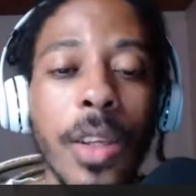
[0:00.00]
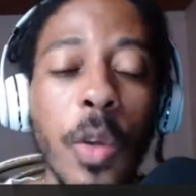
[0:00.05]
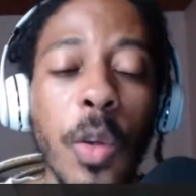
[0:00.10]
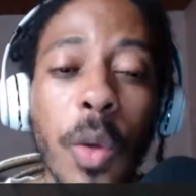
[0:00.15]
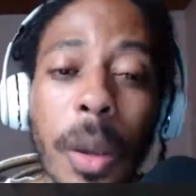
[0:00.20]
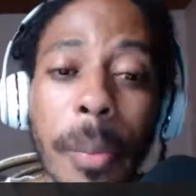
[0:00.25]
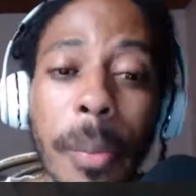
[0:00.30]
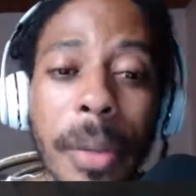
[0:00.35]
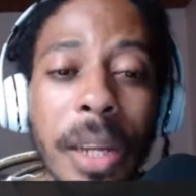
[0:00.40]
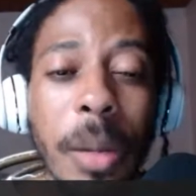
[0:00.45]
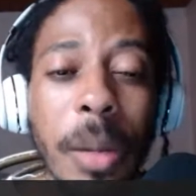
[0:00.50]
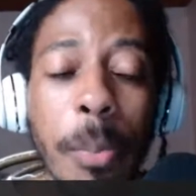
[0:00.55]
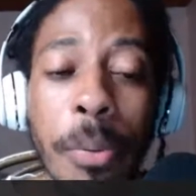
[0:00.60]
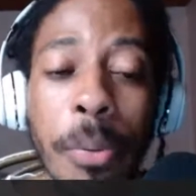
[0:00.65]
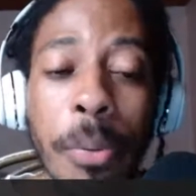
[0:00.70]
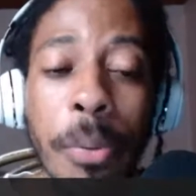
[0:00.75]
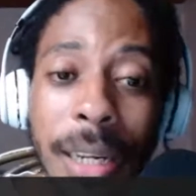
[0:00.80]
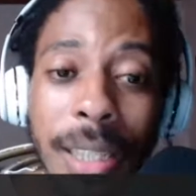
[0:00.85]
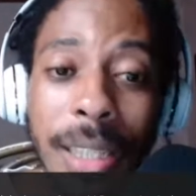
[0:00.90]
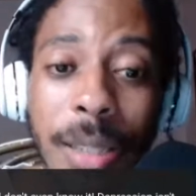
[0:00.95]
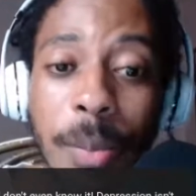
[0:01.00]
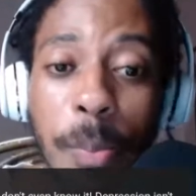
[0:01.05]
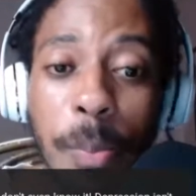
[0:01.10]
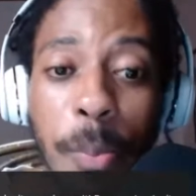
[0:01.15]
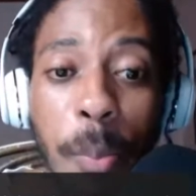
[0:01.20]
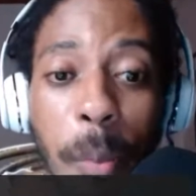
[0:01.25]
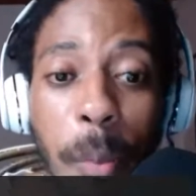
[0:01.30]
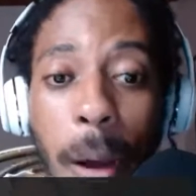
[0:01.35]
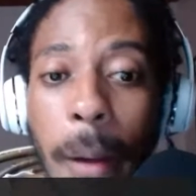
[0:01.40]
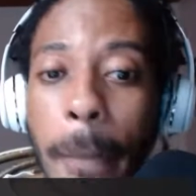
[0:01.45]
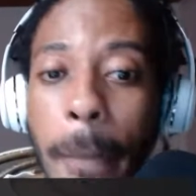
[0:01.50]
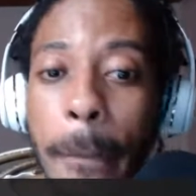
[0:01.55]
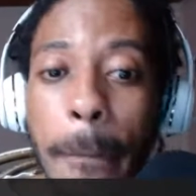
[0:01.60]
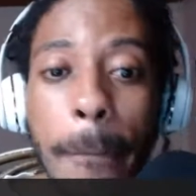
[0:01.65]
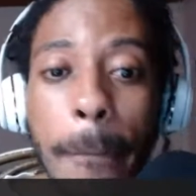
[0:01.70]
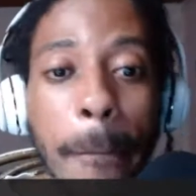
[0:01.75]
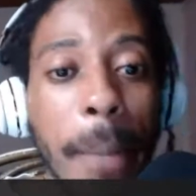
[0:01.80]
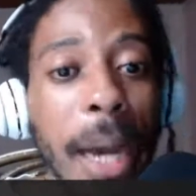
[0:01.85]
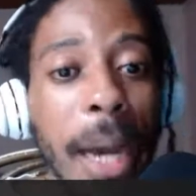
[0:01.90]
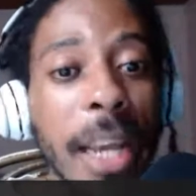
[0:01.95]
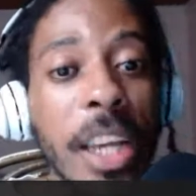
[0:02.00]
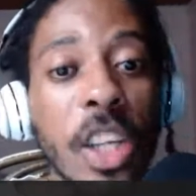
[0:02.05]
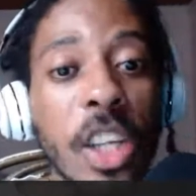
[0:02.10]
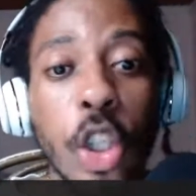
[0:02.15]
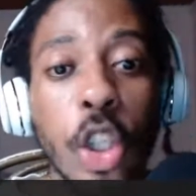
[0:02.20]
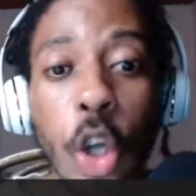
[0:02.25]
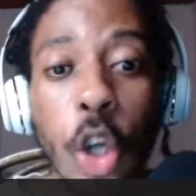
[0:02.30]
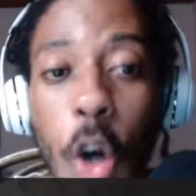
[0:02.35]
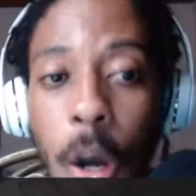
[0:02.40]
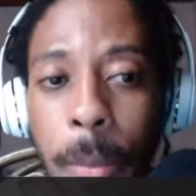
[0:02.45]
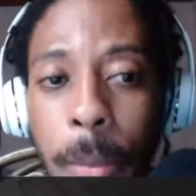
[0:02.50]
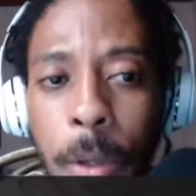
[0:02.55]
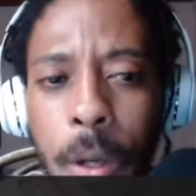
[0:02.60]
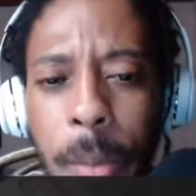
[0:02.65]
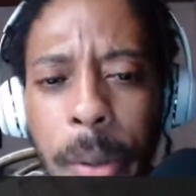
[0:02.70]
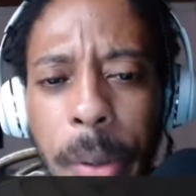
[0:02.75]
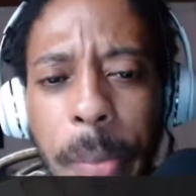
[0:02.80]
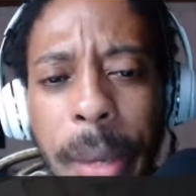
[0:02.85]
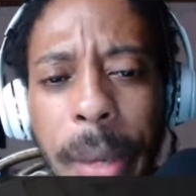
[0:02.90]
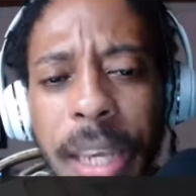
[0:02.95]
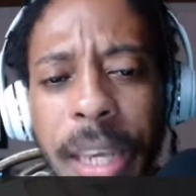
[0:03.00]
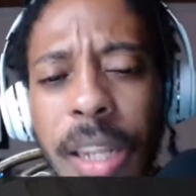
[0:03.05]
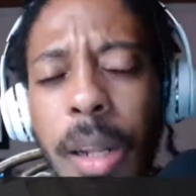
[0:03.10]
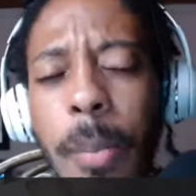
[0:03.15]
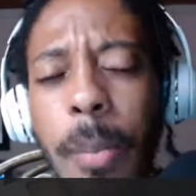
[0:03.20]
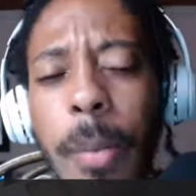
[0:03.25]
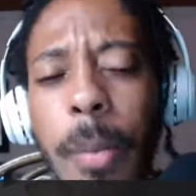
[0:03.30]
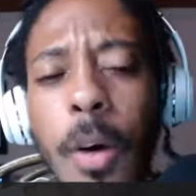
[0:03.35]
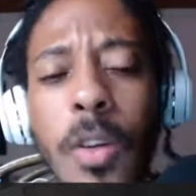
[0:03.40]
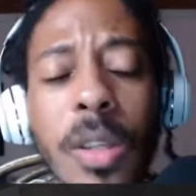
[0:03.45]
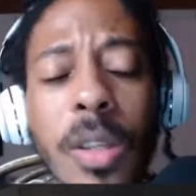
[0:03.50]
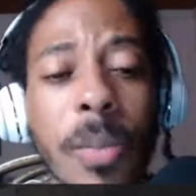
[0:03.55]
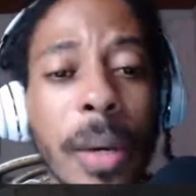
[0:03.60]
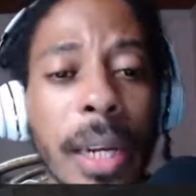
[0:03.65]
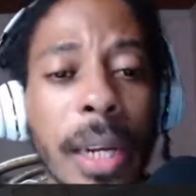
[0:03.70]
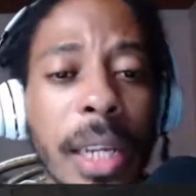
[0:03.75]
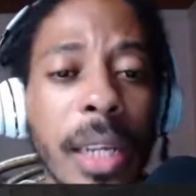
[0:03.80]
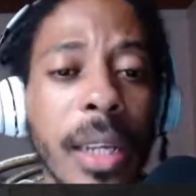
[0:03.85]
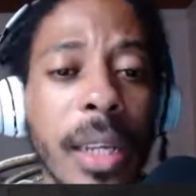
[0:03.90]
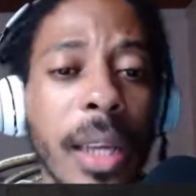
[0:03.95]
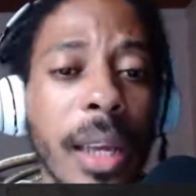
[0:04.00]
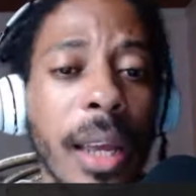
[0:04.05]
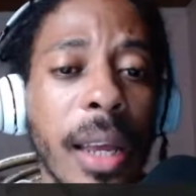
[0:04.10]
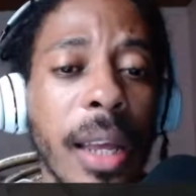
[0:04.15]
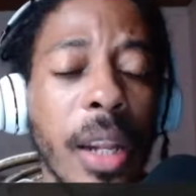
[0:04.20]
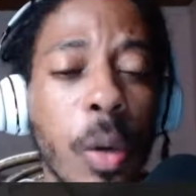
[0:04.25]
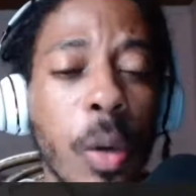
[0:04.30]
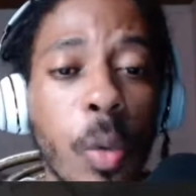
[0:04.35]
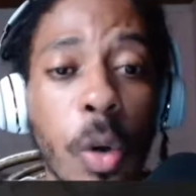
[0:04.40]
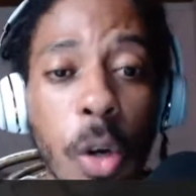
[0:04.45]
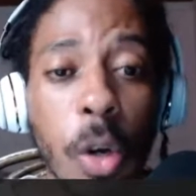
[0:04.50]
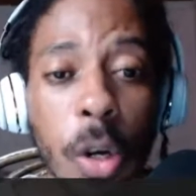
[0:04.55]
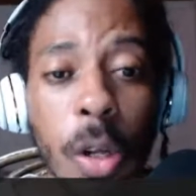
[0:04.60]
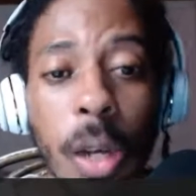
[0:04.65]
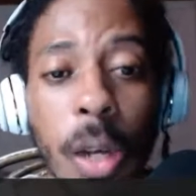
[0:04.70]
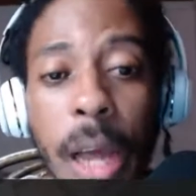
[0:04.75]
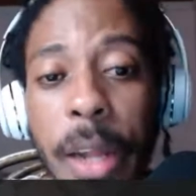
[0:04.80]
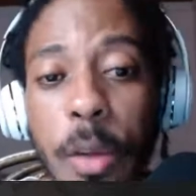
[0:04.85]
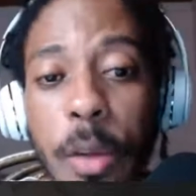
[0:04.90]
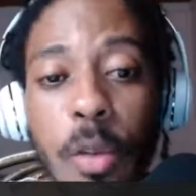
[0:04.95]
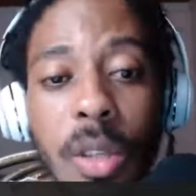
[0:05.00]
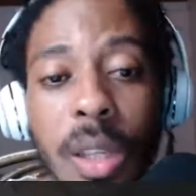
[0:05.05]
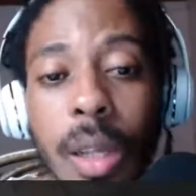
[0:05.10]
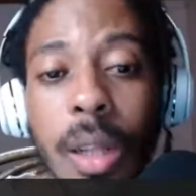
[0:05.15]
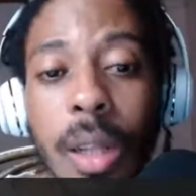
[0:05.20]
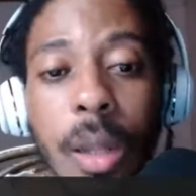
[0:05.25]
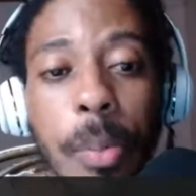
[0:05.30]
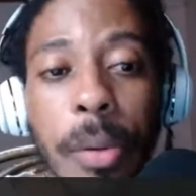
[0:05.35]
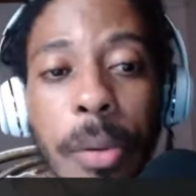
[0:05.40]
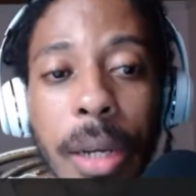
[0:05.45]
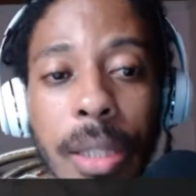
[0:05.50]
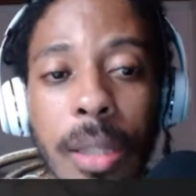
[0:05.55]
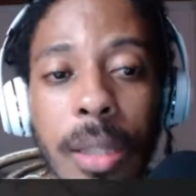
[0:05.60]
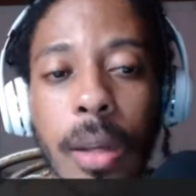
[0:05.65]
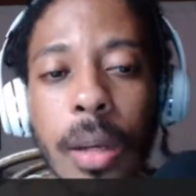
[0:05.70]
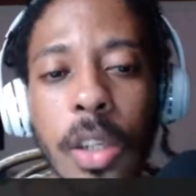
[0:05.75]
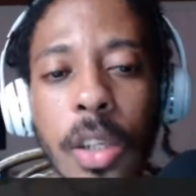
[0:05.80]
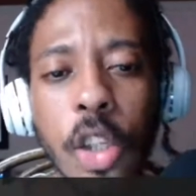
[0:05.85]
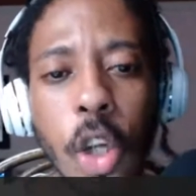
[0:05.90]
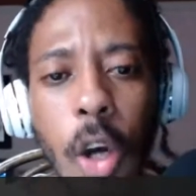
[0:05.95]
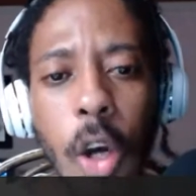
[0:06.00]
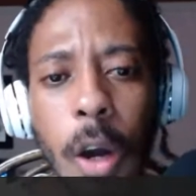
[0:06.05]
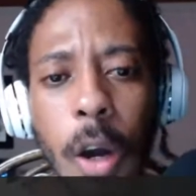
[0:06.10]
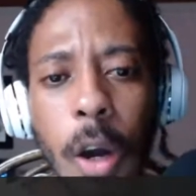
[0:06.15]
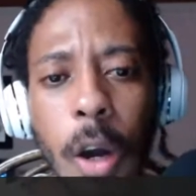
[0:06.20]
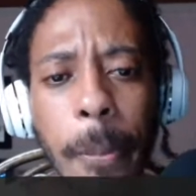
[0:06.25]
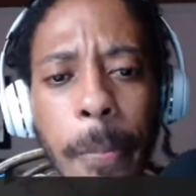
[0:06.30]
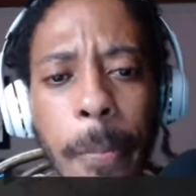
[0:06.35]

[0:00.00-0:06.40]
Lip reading: You can be depressed by your job. You could be making the most money in the world and you still depressed on the job.